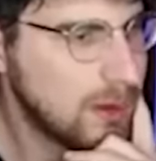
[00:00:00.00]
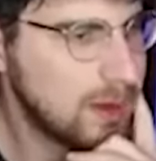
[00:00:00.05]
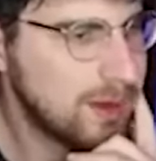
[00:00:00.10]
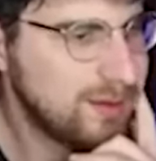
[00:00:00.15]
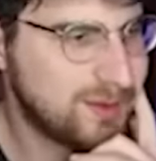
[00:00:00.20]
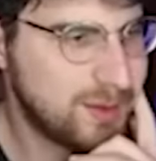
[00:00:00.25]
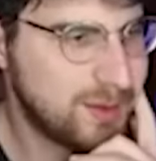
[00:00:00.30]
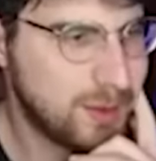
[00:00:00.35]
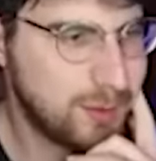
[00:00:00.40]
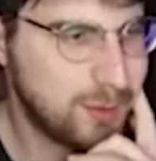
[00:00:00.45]

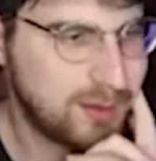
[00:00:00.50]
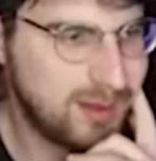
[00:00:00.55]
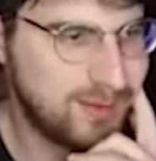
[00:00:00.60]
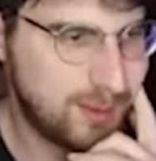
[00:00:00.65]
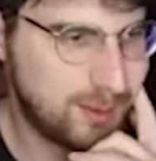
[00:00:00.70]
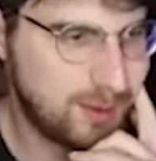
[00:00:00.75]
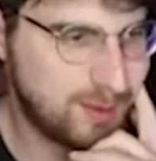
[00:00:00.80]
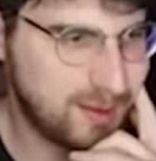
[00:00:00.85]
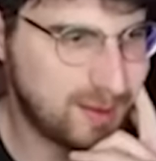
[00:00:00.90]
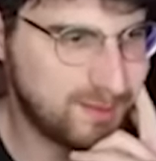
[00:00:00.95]
For those
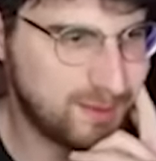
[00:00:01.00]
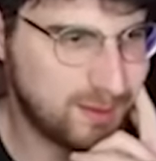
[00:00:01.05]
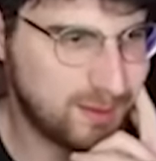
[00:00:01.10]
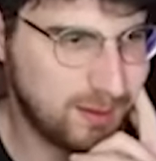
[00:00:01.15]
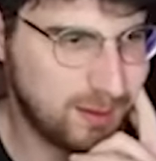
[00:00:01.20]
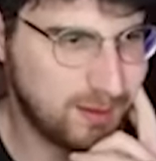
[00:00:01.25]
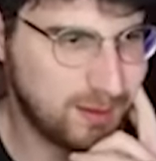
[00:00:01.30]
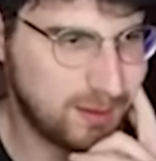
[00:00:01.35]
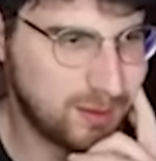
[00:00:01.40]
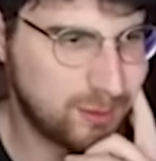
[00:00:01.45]
living with
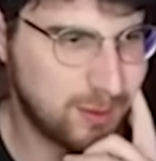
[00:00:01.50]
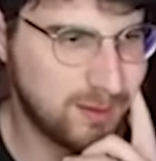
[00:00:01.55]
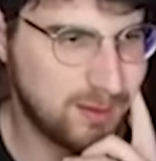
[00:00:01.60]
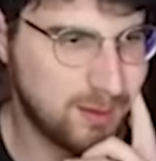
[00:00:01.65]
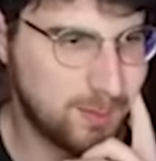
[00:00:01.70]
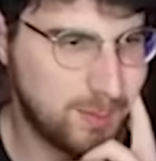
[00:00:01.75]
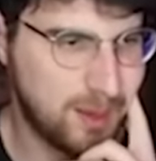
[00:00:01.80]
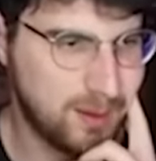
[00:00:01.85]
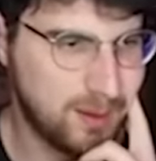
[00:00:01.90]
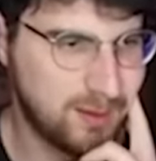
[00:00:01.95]
infertility and trying
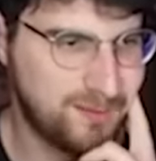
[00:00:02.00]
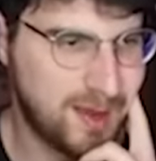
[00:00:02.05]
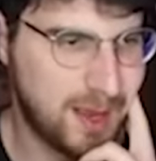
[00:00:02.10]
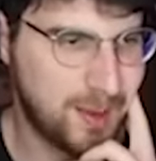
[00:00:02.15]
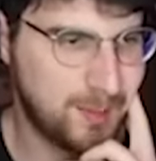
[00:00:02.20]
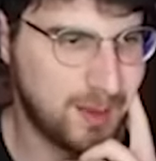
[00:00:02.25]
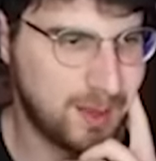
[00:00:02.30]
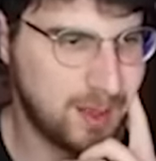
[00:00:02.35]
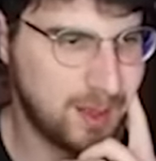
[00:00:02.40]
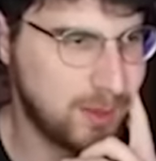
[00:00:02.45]
to build a
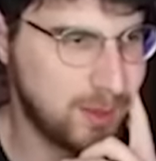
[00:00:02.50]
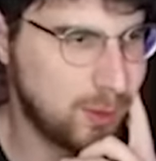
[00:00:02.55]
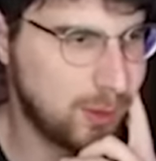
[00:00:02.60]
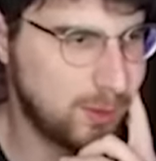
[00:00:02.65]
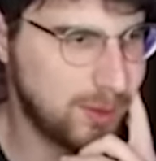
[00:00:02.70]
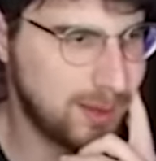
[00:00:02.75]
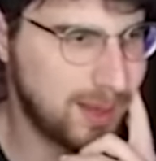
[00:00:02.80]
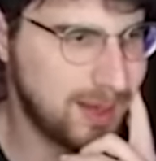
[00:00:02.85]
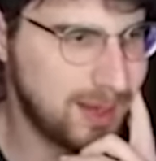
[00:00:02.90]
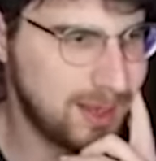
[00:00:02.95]
family, a
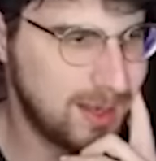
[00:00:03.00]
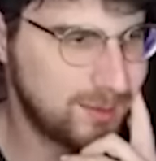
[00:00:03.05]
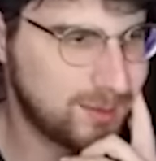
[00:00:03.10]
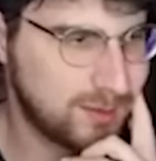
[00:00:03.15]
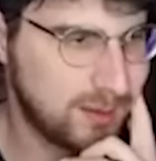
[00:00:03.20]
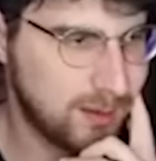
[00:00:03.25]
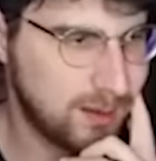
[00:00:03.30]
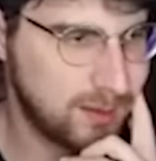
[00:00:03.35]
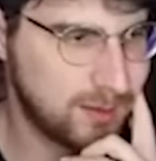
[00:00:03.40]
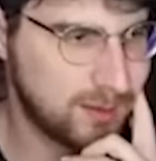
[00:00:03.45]
normal IDF
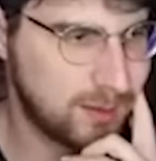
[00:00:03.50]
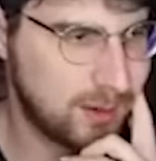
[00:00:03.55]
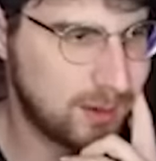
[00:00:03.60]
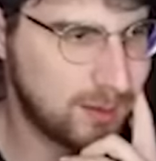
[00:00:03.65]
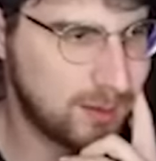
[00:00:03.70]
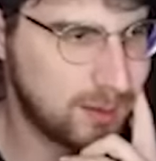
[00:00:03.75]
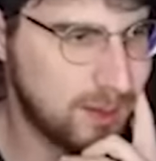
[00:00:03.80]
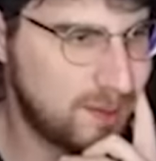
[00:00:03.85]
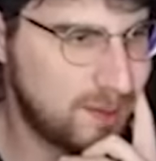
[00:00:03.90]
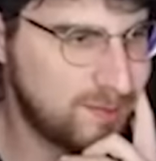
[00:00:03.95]
cycle is hard
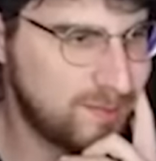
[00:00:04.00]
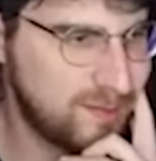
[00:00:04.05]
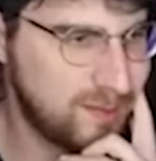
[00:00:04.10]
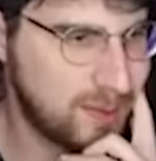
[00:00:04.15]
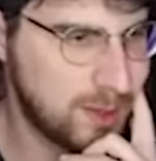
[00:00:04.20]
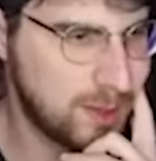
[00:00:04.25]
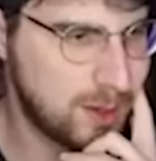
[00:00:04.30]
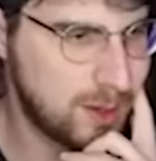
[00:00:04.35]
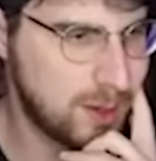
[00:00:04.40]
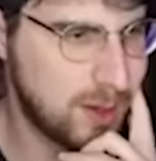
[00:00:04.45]
enough.
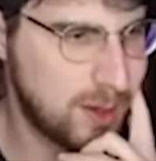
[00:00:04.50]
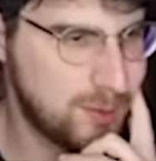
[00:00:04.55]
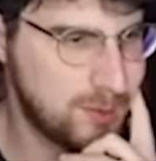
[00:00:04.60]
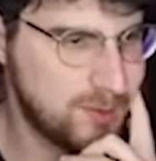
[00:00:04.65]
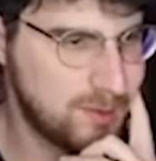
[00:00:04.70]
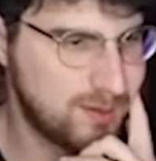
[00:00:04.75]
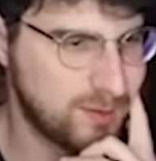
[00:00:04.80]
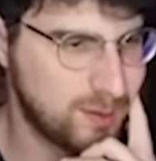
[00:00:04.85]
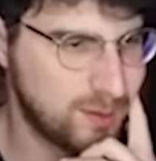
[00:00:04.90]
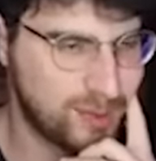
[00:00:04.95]
There are hundreds,
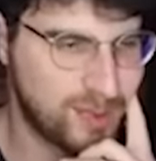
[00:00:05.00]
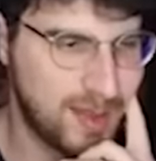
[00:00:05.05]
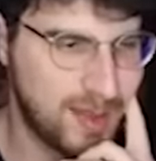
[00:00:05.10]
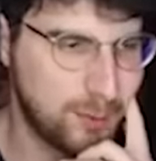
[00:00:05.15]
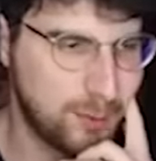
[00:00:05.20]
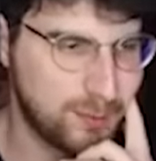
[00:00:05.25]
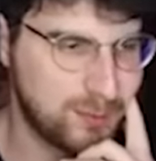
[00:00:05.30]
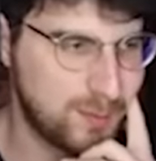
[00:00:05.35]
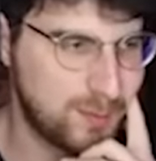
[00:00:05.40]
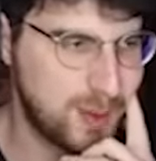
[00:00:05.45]
if not
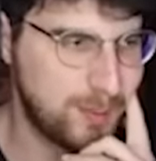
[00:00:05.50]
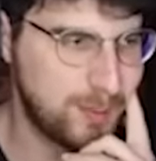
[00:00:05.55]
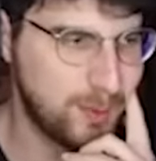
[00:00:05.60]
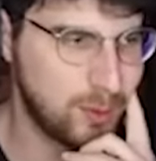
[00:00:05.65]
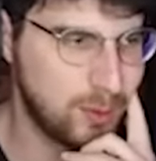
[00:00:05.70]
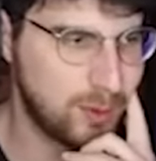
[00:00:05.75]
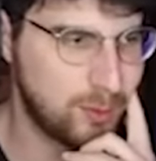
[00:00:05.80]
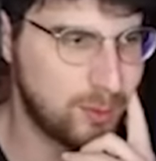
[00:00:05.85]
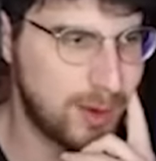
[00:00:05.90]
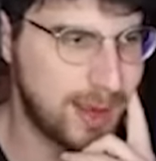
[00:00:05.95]
thousands, of people
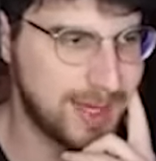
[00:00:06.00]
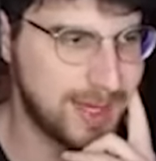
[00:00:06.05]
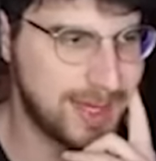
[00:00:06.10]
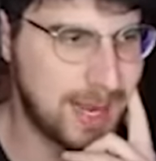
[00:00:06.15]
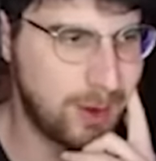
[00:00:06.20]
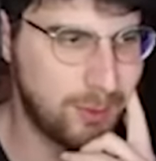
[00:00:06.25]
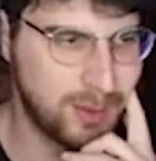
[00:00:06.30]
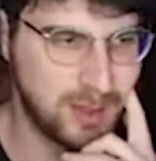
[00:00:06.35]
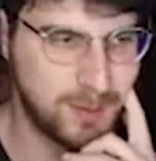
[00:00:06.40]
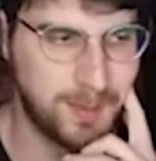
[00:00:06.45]
who are right
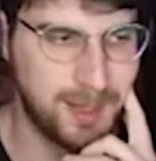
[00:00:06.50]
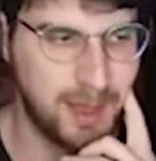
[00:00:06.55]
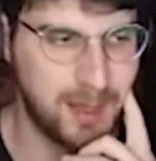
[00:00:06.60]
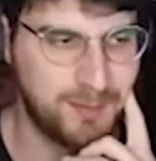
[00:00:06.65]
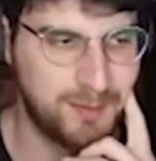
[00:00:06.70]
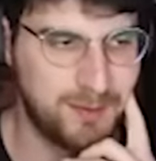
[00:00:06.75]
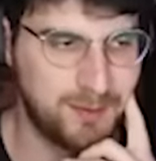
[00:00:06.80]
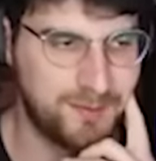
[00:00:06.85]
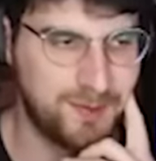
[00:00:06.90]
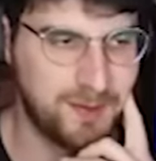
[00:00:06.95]
now in the middle
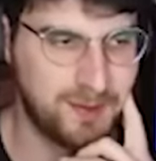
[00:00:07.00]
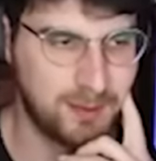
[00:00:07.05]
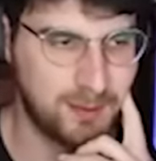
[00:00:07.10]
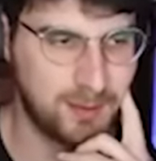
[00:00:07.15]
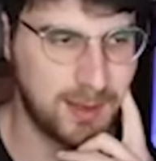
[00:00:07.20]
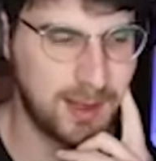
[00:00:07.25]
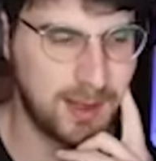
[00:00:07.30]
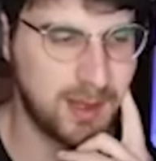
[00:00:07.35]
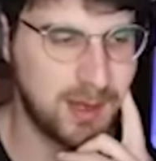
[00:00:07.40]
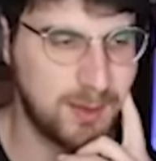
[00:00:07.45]
of a
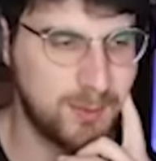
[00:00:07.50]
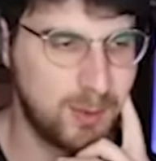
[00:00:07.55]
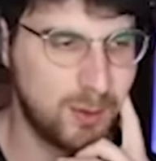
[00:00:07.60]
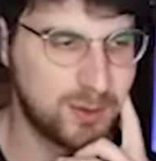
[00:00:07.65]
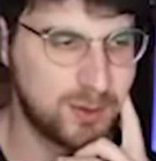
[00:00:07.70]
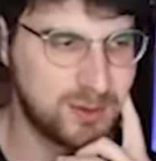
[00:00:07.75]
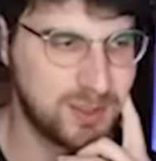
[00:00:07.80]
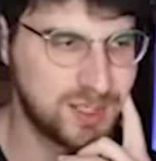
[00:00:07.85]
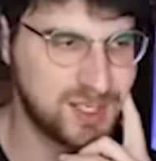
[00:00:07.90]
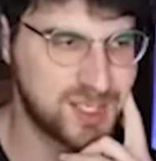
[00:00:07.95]
physically and
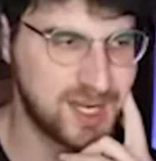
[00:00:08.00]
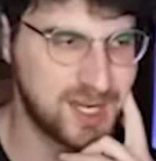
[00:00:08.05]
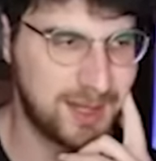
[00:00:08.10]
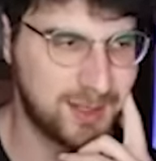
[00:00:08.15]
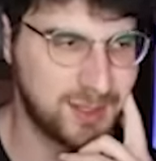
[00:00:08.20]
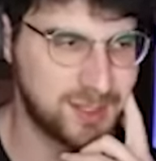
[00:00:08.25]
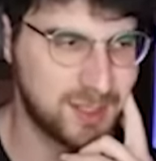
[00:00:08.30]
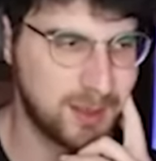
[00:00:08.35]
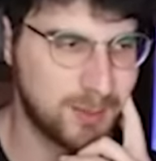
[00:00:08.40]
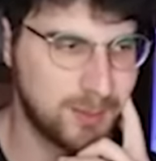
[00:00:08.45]
emotionally
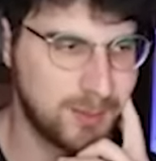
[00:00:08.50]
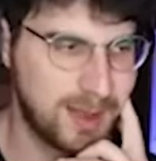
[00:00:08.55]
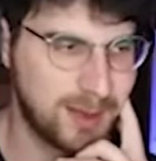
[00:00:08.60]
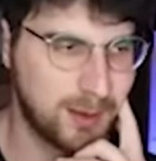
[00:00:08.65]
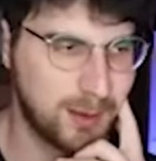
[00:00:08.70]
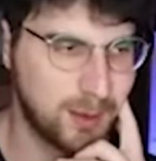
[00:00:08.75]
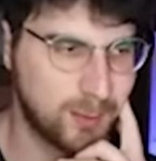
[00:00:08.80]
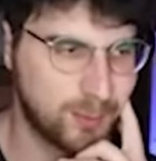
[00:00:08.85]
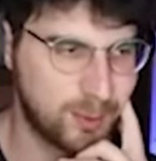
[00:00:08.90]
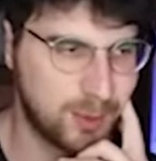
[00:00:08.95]
challenging
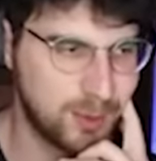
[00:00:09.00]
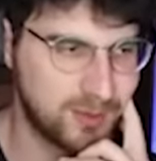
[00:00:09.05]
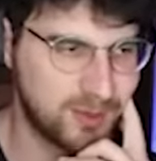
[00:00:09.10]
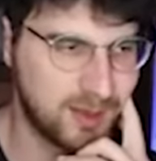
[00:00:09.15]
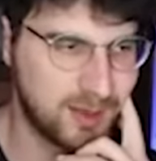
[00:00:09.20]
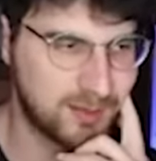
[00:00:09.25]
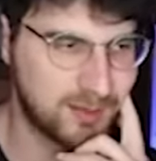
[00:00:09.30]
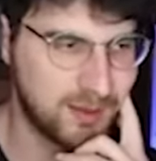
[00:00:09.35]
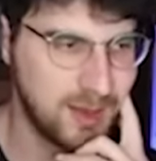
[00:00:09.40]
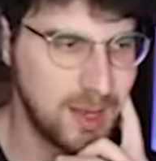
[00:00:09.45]
medical
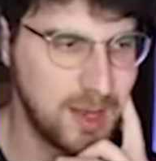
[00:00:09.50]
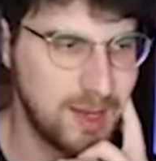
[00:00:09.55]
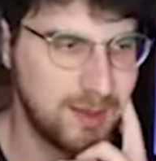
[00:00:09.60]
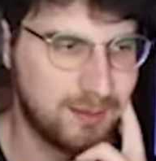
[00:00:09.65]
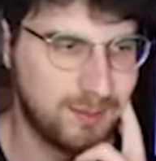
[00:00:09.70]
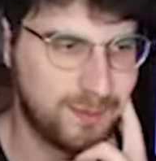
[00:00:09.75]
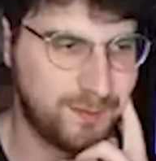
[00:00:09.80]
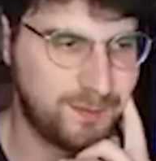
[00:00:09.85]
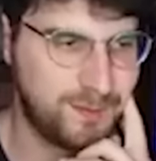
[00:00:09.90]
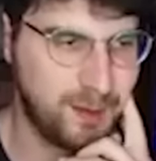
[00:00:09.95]
process
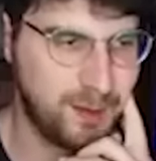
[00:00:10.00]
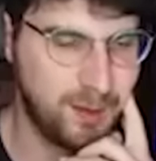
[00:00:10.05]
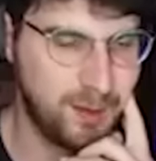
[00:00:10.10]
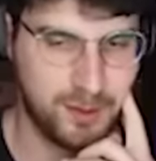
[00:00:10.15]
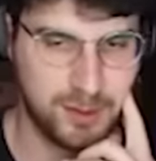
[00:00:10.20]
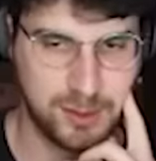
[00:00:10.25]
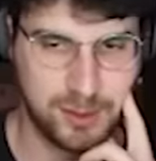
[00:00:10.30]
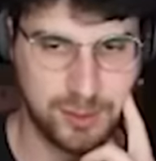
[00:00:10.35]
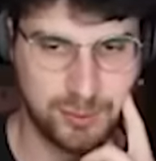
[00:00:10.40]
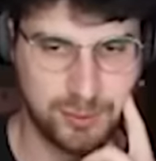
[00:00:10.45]
to fulfill
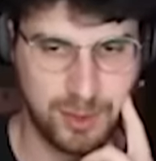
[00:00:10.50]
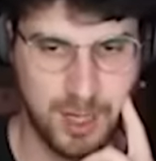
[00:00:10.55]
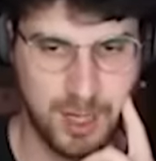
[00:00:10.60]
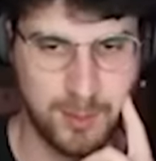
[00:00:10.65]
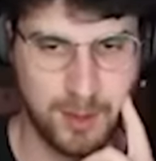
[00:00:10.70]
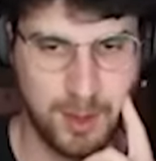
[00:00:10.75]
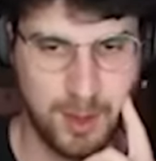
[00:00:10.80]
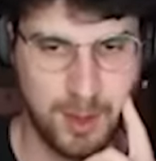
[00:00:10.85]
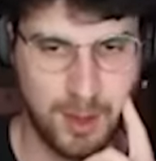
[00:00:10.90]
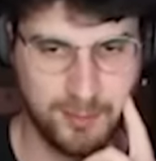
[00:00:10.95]
their
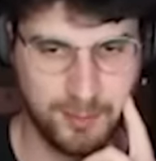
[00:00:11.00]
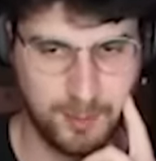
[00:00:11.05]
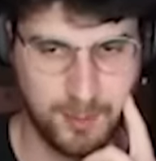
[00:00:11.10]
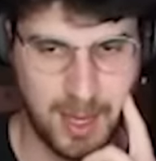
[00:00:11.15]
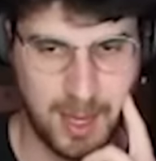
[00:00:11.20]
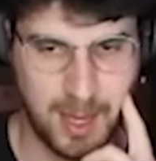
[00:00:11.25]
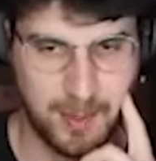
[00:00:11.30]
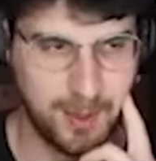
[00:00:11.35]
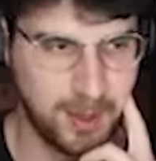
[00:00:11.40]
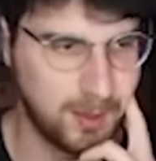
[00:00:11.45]
dream of a
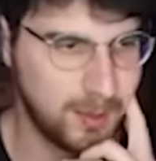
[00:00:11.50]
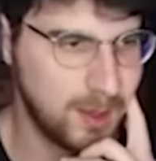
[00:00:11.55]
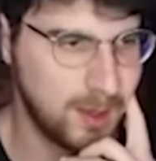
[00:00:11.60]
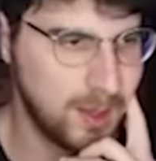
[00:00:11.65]
baby.